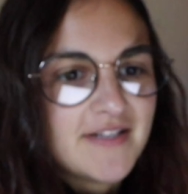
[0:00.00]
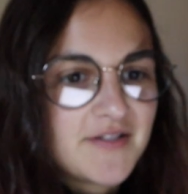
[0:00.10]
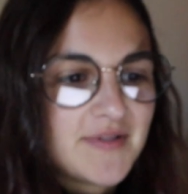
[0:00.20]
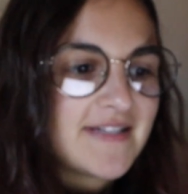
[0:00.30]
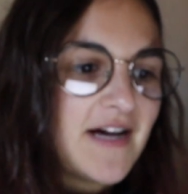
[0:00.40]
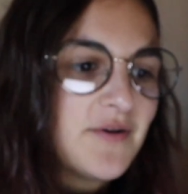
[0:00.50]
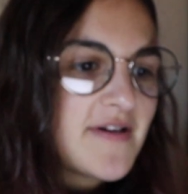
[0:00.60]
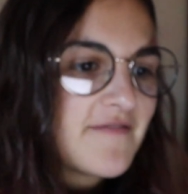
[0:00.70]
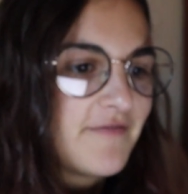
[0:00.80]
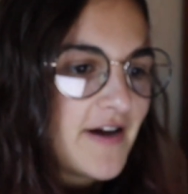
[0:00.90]
so it's now
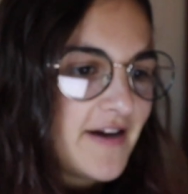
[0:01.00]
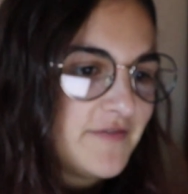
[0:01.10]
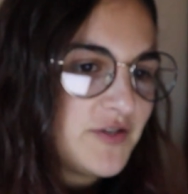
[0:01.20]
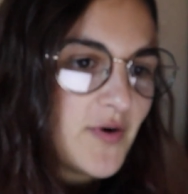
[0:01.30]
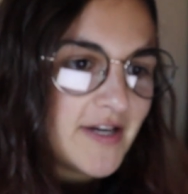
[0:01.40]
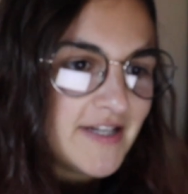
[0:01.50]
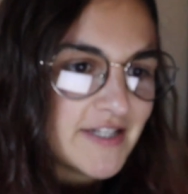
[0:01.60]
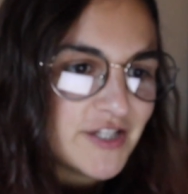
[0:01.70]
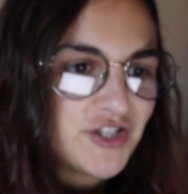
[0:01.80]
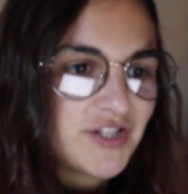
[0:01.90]
like
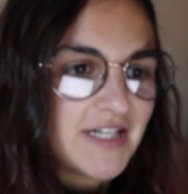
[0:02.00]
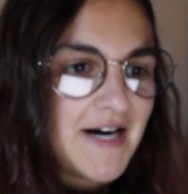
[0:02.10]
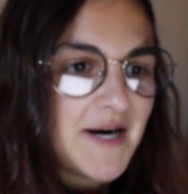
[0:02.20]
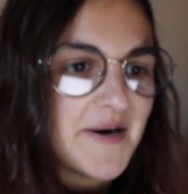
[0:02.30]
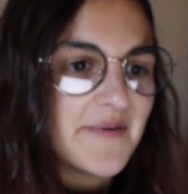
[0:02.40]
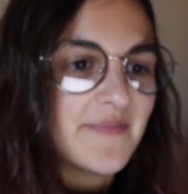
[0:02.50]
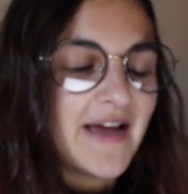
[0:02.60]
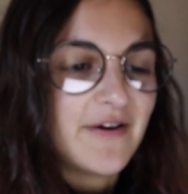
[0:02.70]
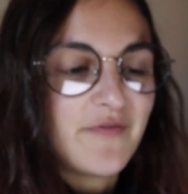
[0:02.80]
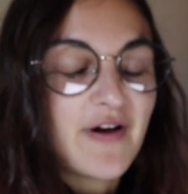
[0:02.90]
5.20ish um,
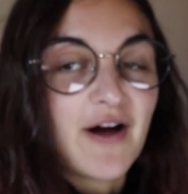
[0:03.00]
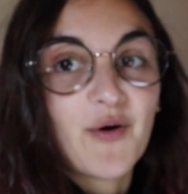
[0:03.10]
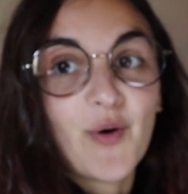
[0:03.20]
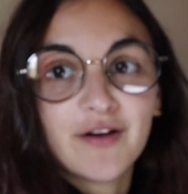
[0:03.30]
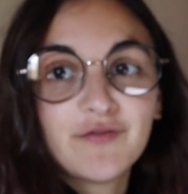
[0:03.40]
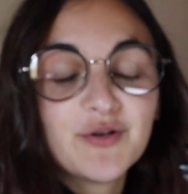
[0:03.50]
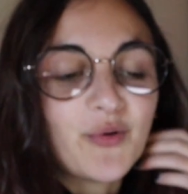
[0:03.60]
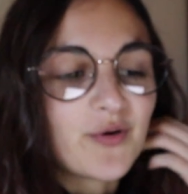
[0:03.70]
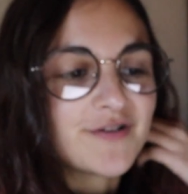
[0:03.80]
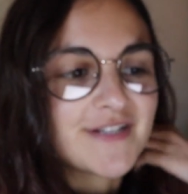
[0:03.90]
and we've got quite a few
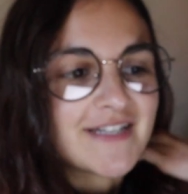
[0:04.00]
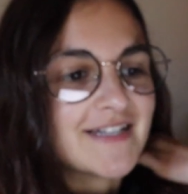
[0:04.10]
orders